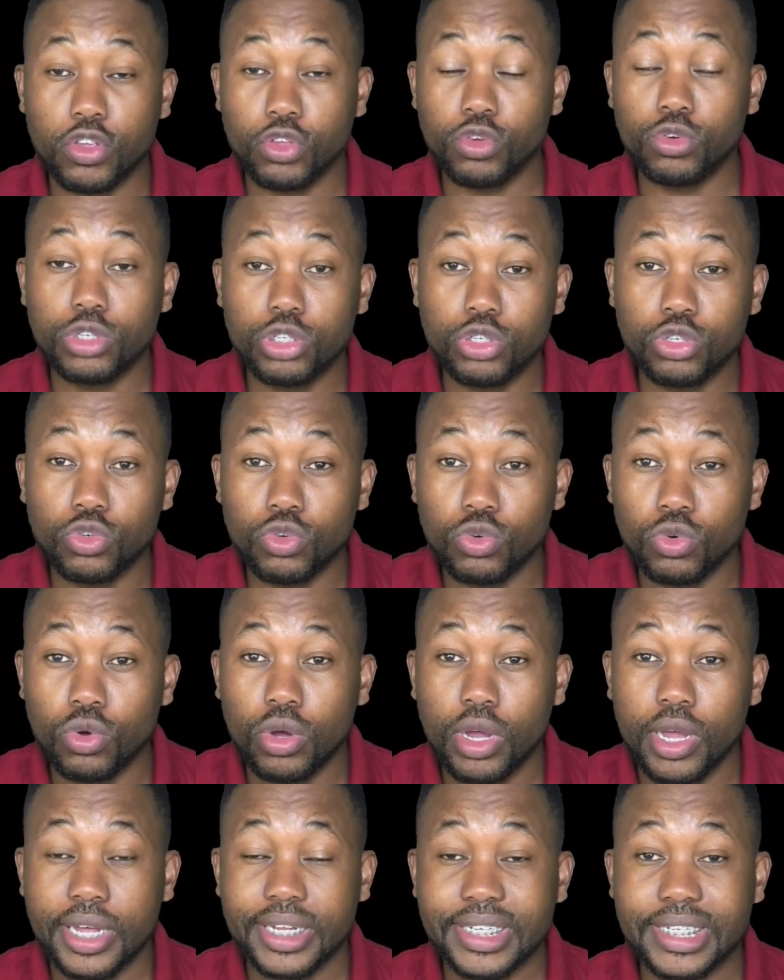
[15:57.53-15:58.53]
to
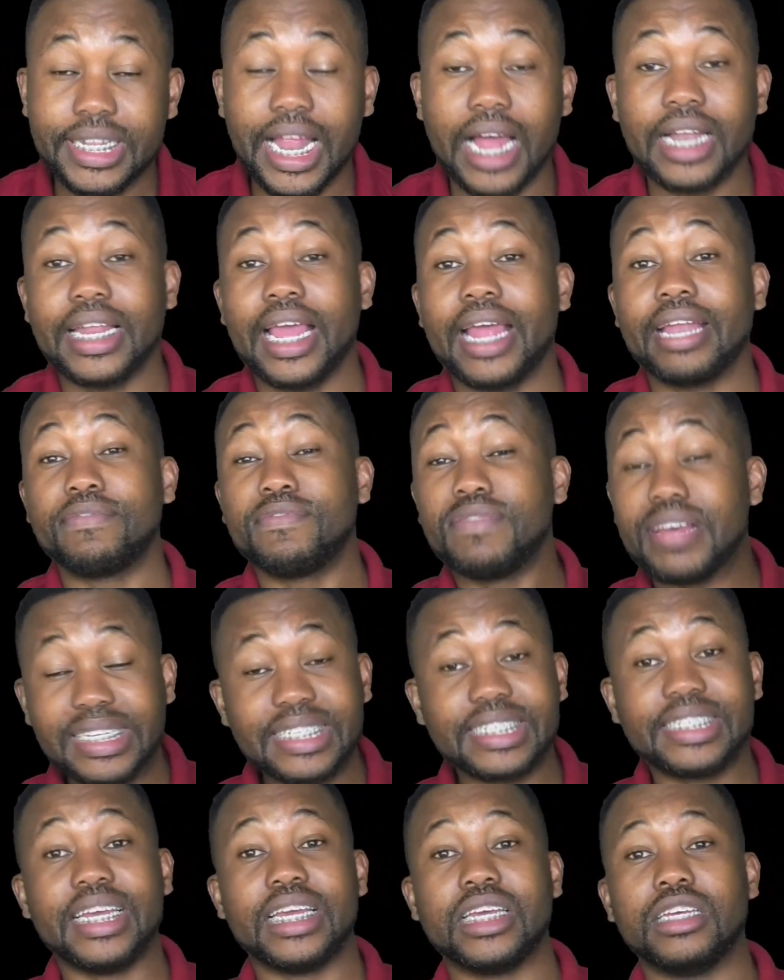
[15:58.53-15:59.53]
start at first year
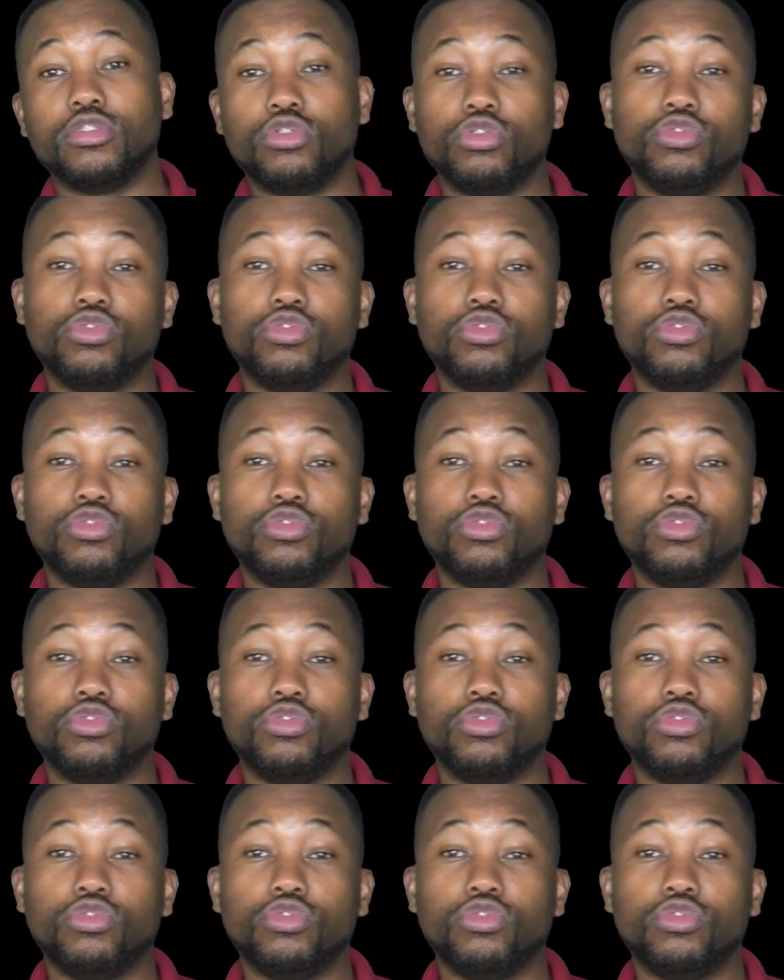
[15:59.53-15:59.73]
to do